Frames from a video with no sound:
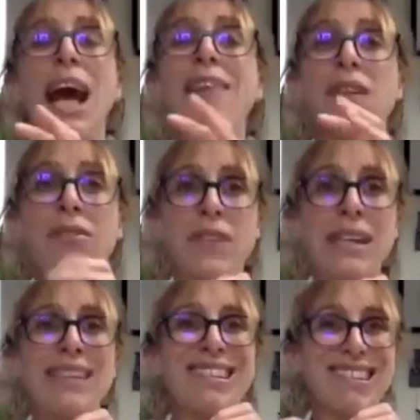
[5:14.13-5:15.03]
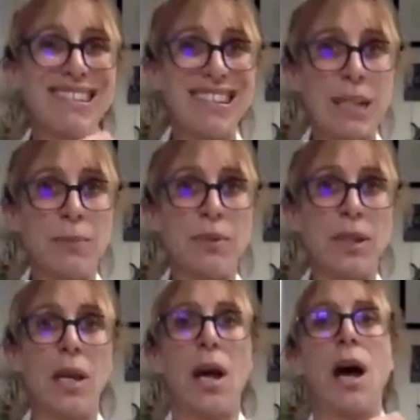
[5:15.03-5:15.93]
and that these
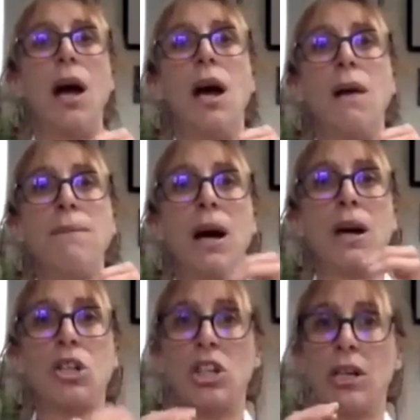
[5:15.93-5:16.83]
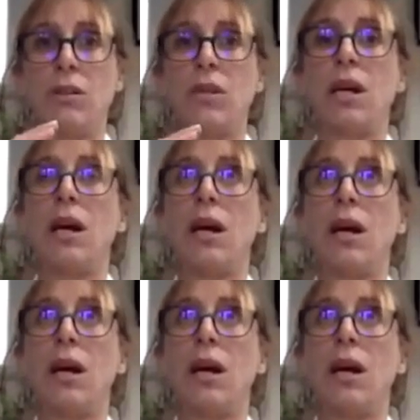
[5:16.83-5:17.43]
SNPs are shown